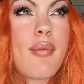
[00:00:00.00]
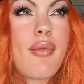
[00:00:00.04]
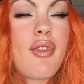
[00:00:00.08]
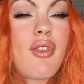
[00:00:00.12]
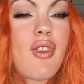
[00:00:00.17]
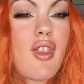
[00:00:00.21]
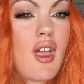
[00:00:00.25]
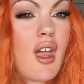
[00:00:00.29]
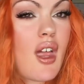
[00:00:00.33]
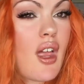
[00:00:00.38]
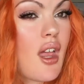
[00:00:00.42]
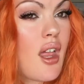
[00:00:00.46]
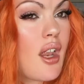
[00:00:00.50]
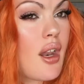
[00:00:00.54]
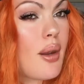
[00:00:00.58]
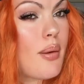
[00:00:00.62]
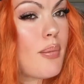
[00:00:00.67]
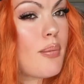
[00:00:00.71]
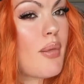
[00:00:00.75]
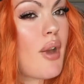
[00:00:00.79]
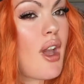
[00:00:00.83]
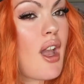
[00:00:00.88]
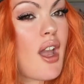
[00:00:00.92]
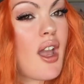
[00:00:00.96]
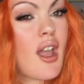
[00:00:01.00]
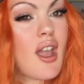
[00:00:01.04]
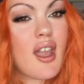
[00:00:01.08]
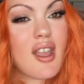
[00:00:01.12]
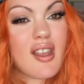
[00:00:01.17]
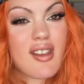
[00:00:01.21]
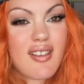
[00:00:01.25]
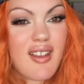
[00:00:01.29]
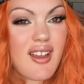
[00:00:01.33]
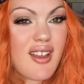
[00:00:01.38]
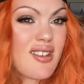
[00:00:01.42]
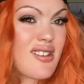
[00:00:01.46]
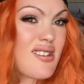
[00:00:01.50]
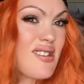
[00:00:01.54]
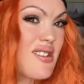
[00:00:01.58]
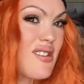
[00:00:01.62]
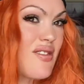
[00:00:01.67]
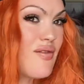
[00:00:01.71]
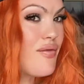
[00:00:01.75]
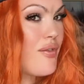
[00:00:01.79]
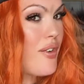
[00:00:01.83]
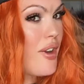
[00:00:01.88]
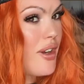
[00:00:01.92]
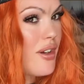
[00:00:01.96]
Then my last
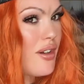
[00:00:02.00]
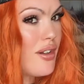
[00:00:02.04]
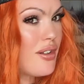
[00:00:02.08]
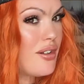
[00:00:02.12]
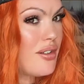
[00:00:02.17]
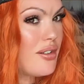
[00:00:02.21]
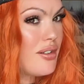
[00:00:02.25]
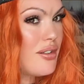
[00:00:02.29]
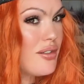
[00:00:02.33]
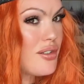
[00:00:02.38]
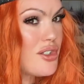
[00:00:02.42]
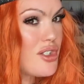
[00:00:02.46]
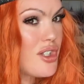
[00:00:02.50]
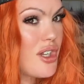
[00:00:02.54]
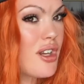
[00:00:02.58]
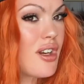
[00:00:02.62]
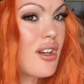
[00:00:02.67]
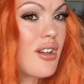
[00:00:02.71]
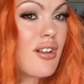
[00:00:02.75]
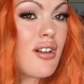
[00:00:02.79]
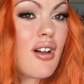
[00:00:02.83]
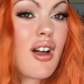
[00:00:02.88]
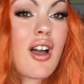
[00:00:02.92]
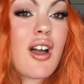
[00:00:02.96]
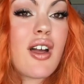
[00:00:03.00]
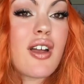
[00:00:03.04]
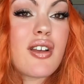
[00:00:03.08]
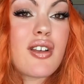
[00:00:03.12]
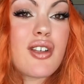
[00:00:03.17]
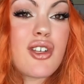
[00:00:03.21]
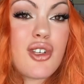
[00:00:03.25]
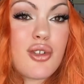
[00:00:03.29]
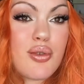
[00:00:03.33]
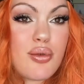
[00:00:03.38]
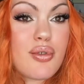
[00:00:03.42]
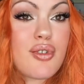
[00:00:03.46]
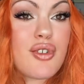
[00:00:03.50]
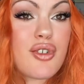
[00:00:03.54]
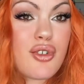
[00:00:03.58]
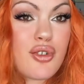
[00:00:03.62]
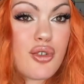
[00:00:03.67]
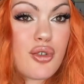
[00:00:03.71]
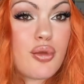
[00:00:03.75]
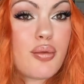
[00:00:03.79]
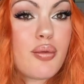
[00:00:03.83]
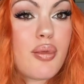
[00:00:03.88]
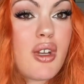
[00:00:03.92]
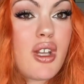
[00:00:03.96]
and final channel on
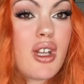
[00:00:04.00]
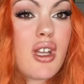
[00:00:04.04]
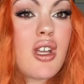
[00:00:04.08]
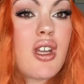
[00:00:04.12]
YouTube.